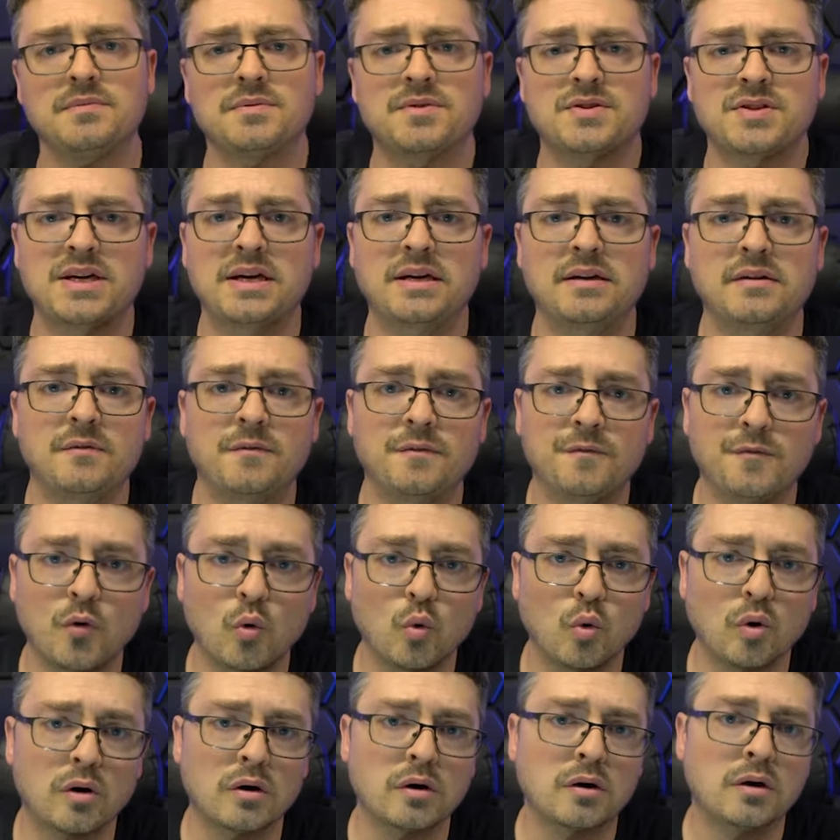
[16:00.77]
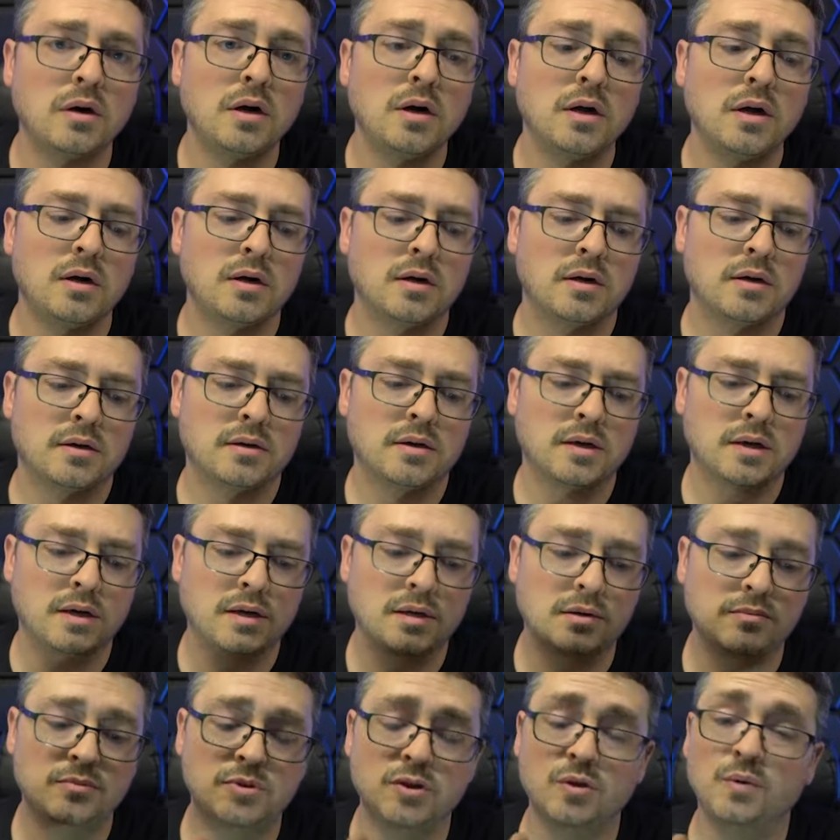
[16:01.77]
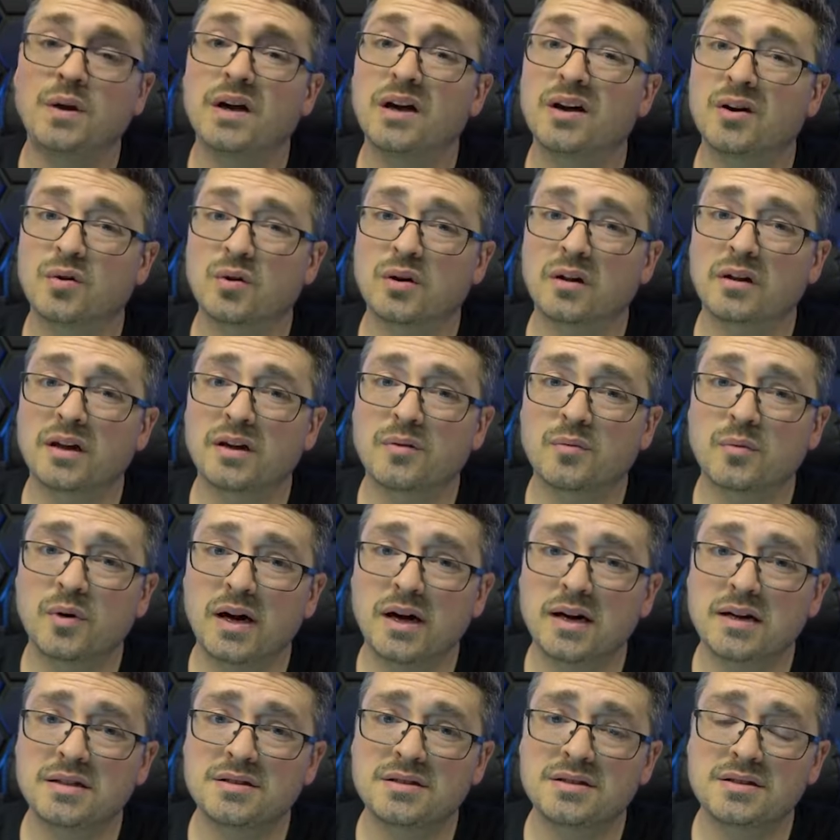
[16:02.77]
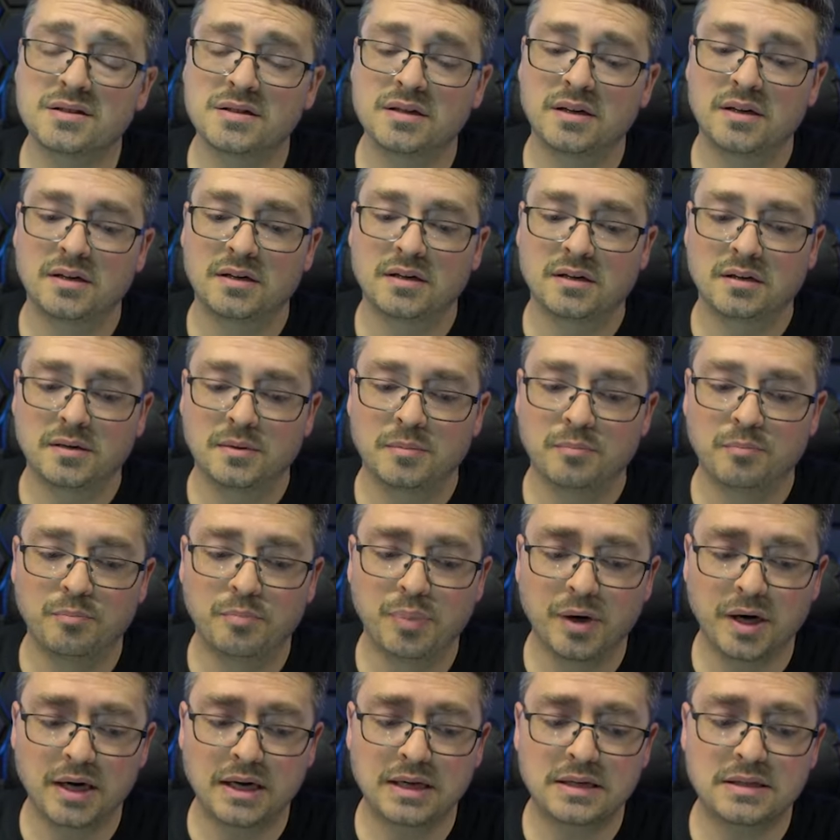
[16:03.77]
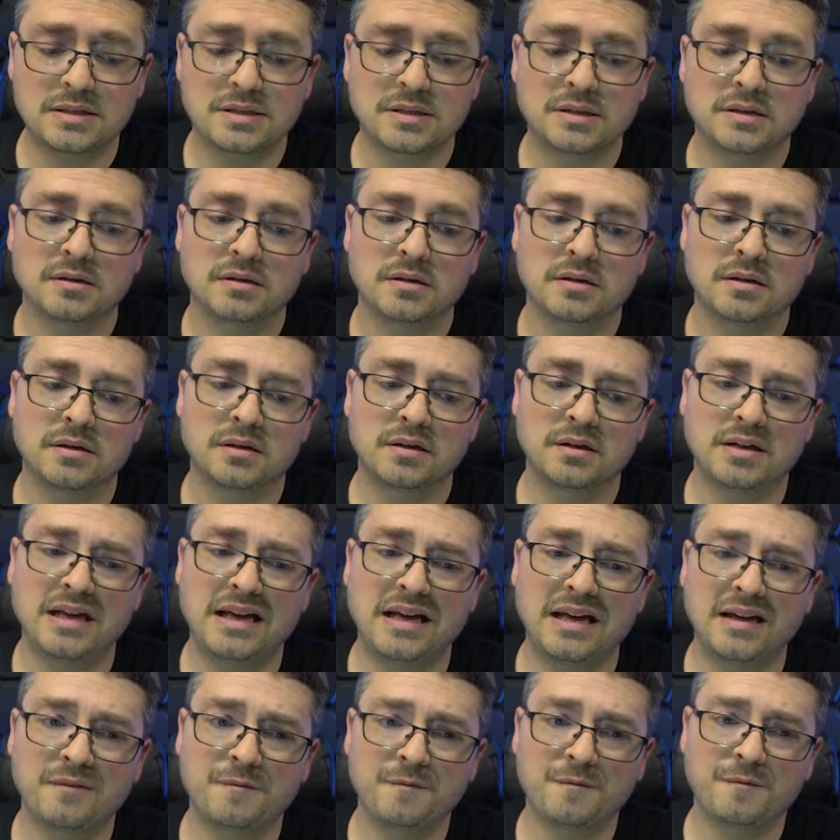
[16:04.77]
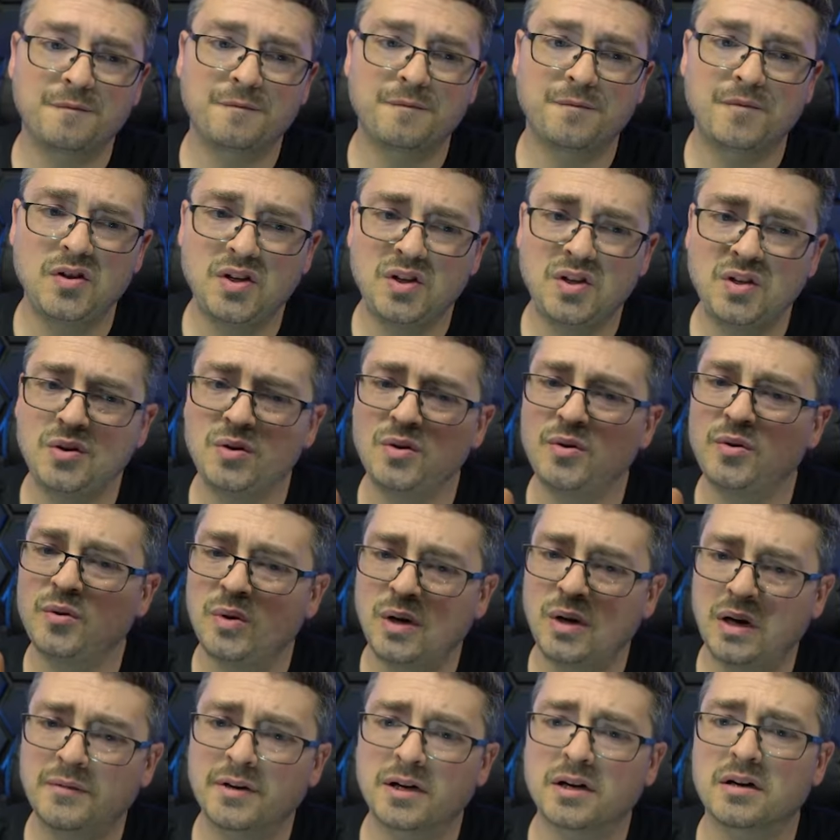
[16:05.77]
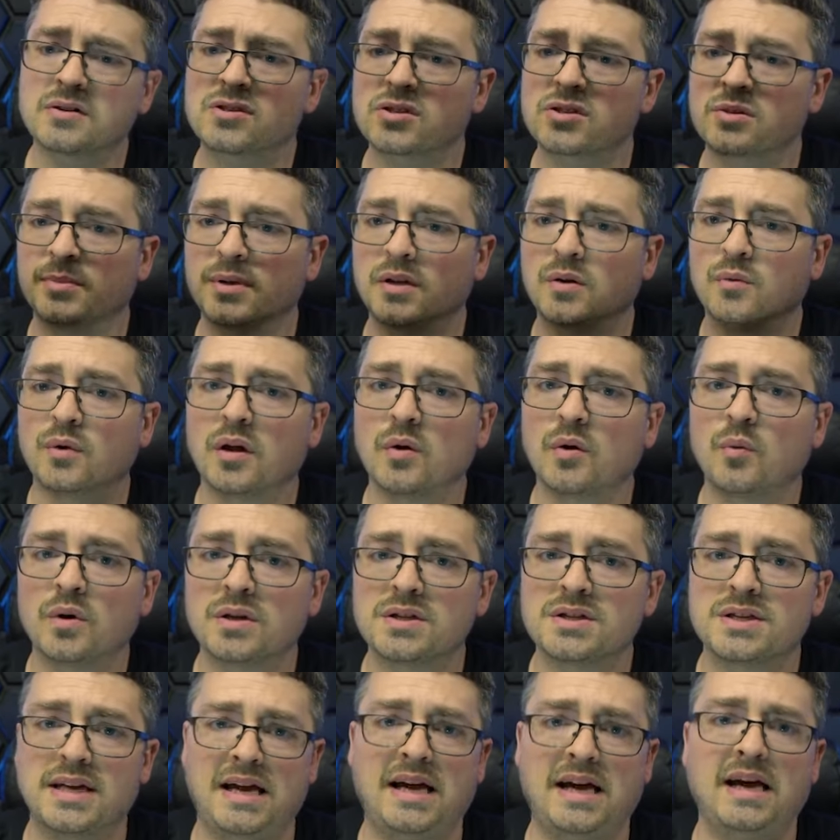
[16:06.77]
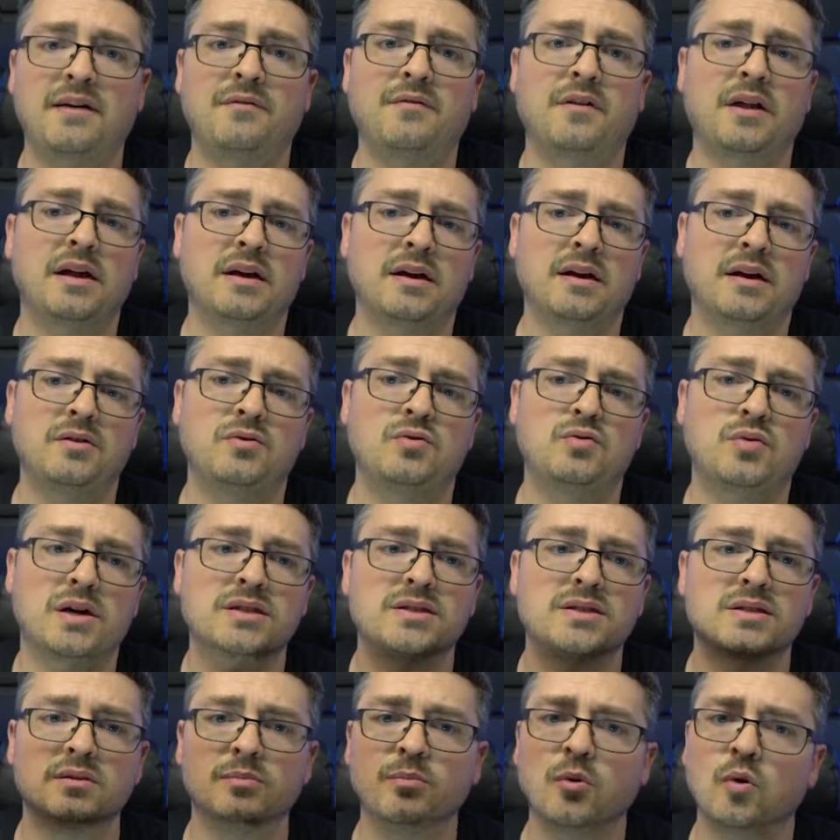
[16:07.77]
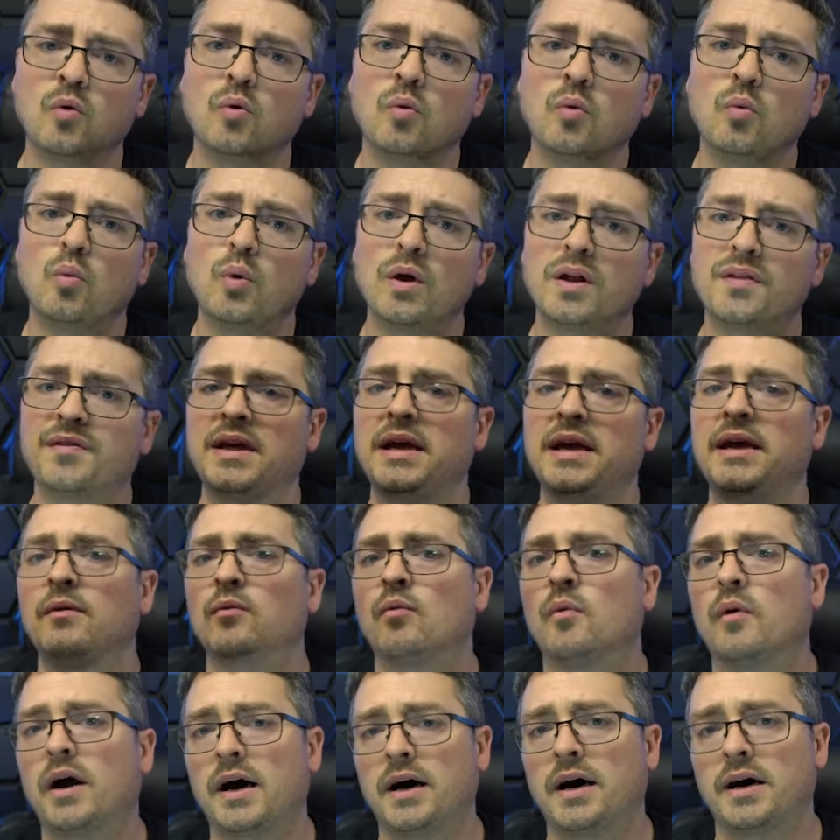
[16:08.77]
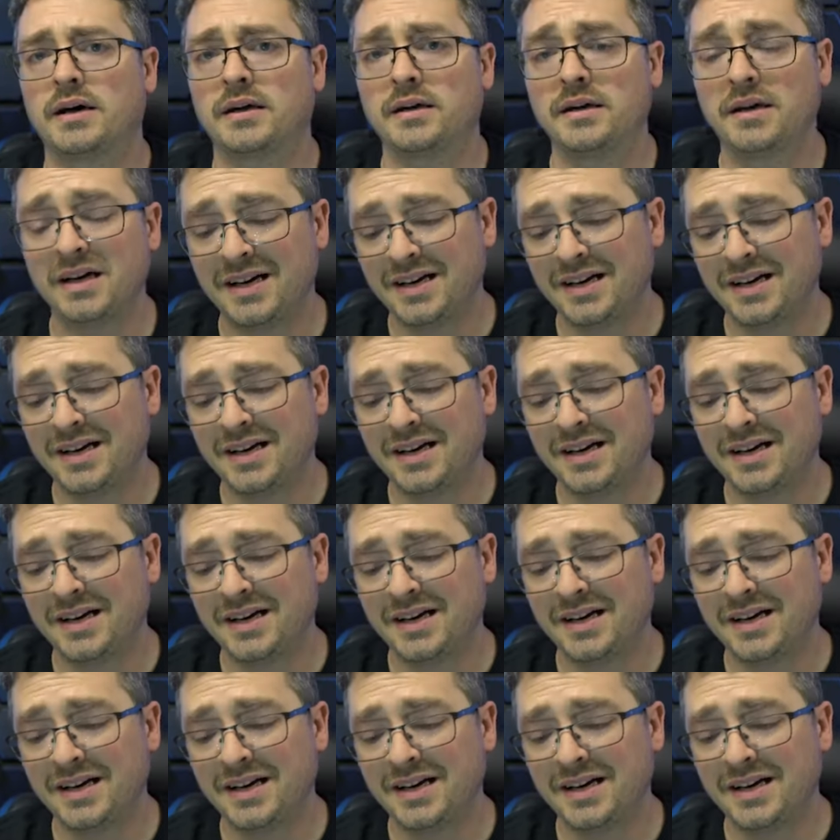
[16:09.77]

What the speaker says: set for doing acrylic rods, but if you have a customer that really wants to have like addressable with a rod,